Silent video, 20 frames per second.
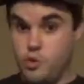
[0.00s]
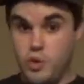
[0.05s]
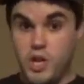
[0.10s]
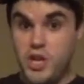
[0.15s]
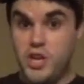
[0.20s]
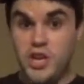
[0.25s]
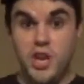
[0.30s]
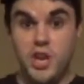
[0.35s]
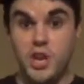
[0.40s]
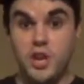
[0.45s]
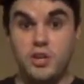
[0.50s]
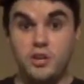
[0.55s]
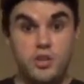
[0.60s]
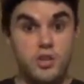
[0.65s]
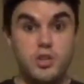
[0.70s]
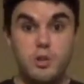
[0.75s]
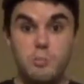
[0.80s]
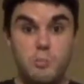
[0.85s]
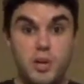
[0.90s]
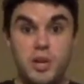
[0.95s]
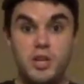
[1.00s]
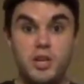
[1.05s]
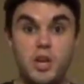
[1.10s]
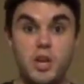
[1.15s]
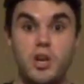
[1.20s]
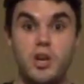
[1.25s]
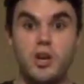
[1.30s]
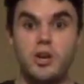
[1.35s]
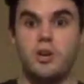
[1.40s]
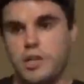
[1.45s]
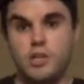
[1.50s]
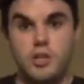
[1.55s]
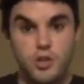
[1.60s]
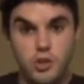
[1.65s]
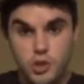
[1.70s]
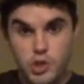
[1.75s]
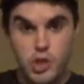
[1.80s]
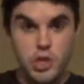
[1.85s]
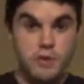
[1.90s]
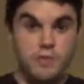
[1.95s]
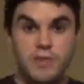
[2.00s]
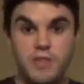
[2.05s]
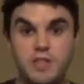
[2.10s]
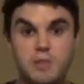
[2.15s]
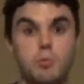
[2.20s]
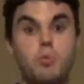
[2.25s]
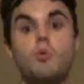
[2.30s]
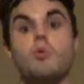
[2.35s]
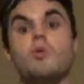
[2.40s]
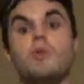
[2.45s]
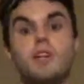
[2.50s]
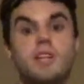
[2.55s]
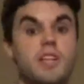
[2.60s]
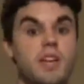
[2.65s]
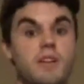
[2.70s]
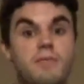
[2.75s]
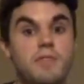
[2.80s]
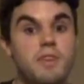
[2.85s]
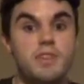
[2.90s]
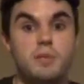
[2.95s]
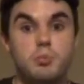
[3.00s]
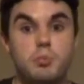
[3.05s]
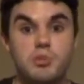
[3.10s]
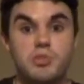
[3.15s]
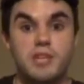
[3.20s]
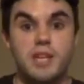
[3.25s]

green hair, then your pink hair, then you turn invisible. And you're invisible,